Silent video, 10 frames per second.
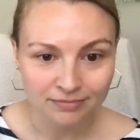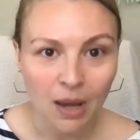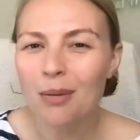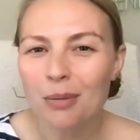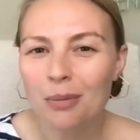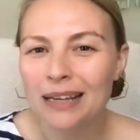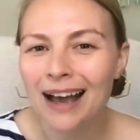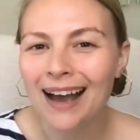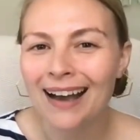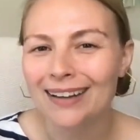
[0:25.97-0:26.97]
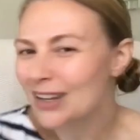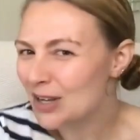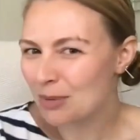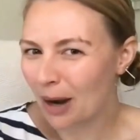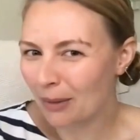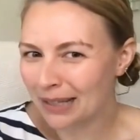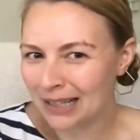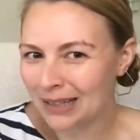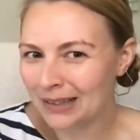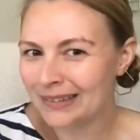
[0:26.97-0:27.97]
Probably not. You'd probably
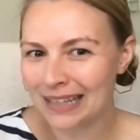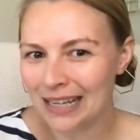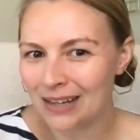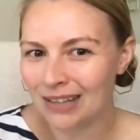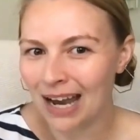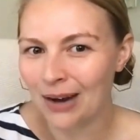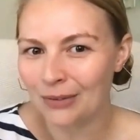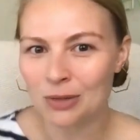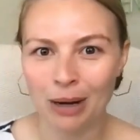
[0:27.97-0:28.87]
get a little skeeved out.